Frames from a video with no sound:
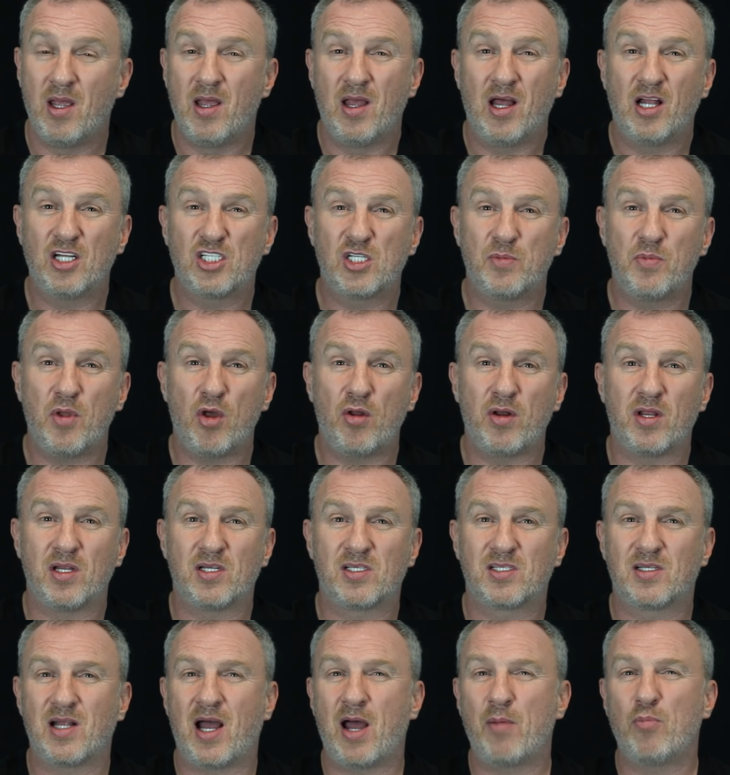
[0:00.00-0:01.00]
And to be
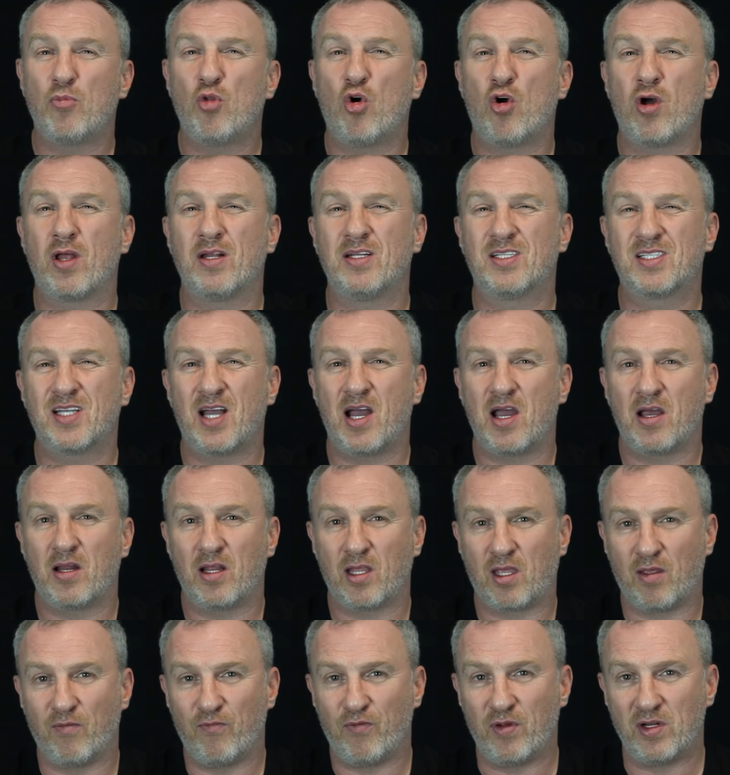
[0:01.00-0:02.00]
honest, I'm not entirely
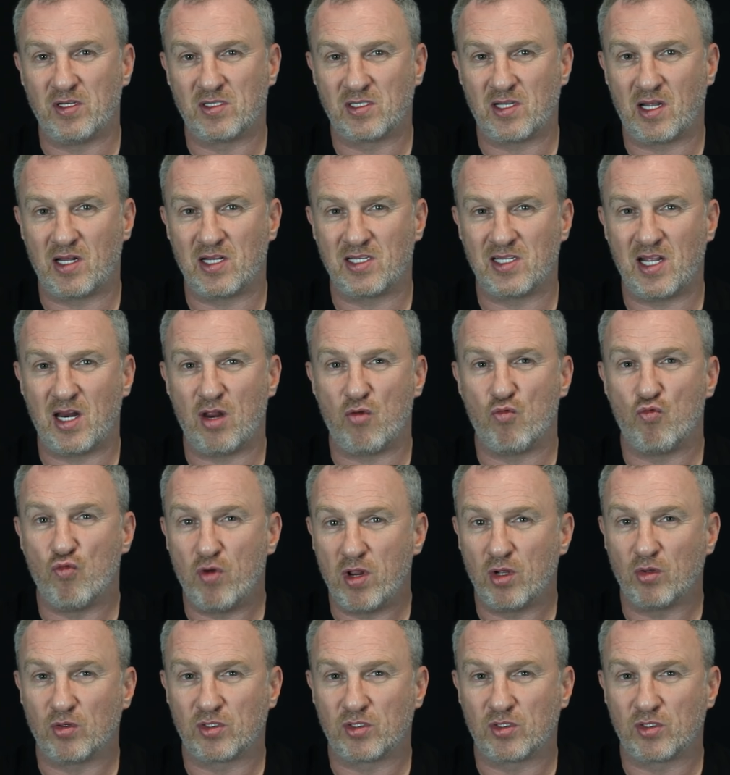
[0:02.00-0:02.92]
convinced that there's any real